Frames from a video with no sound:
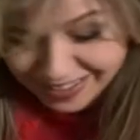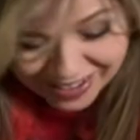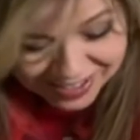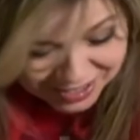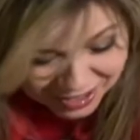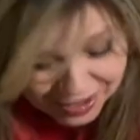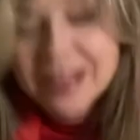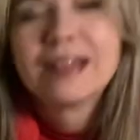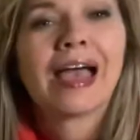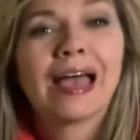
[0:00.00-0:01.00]
That's good.
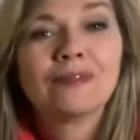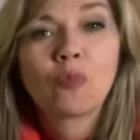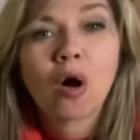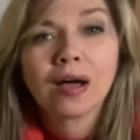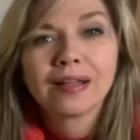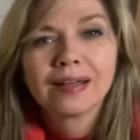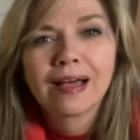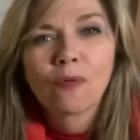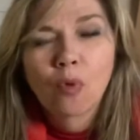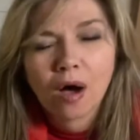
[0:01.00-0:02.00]
And
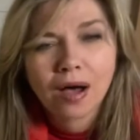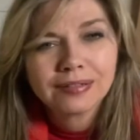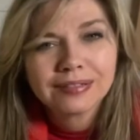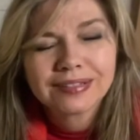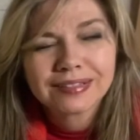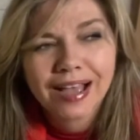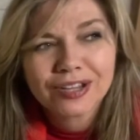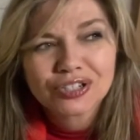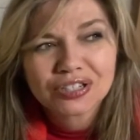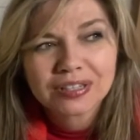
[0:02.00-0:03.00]
a wand is
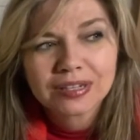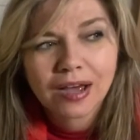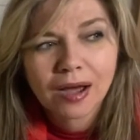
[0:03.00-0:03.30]
actually,